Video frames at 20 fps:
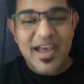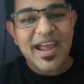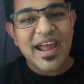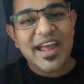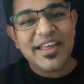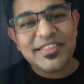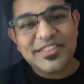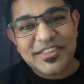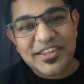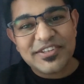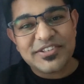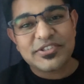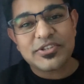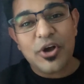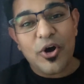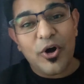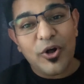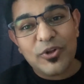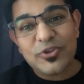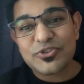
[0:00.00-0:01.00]
And this
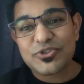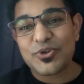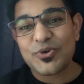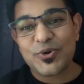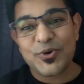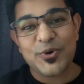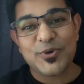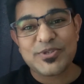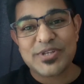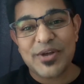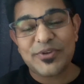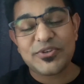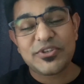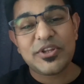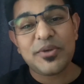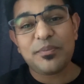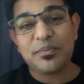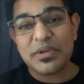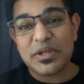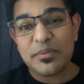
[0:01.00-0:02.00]
also goes out to the
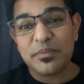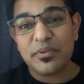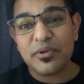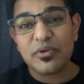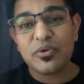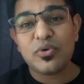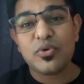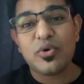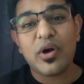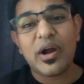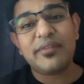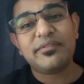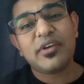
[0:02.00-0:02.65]
people who have